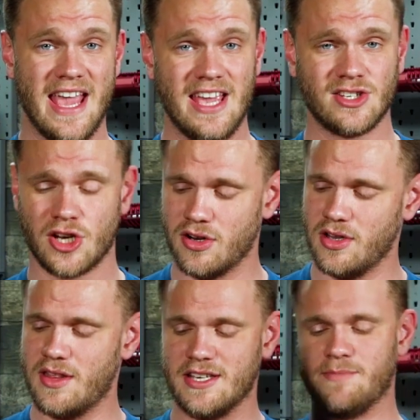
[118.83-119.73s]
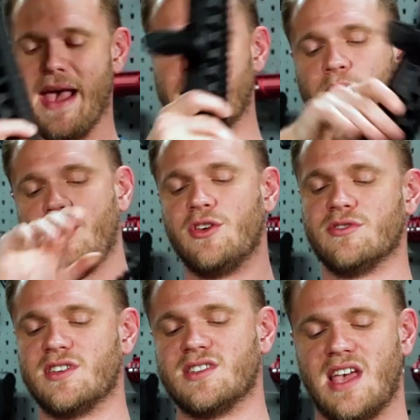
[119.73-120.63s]
Internally, this bad boy
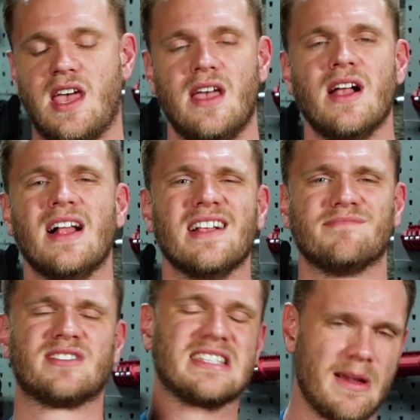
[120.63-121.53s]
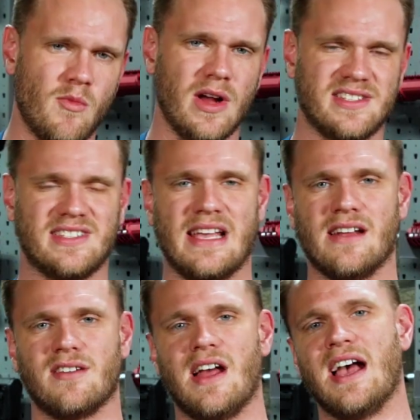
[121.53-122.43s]
uses a somewhat
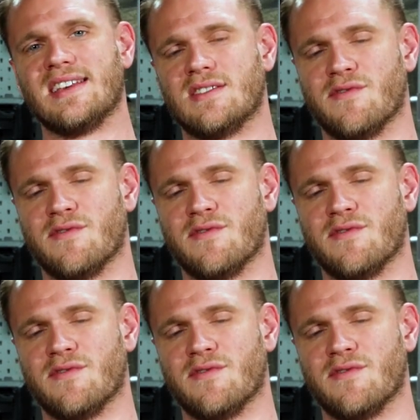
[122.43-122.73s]
standardized